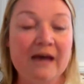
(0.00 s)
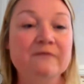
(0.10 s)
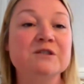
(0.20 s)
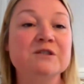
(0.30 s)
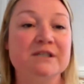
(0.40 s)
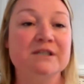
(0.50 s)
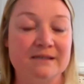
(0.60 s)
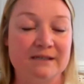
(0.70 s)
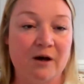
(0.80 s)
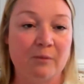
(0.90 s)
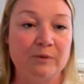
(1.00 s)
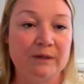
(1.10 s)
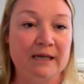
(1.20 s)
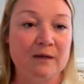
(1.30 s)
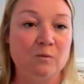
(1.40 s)
evidence that a
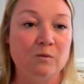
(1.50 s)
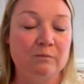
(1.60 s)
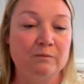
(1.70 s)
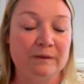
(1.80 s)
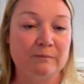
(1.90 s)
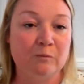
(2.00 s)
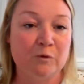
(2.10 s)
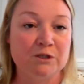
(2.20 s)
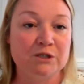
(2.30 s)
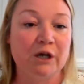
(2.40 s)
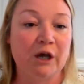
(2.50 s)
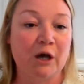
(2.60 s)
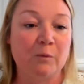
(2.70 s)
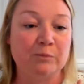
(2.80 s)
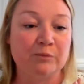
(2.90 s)
company would
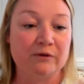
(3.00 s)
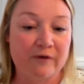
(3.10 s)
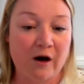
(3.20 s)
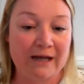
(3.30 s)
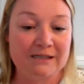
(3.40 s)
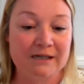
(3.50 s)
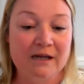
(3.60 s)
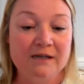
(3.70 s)
provide.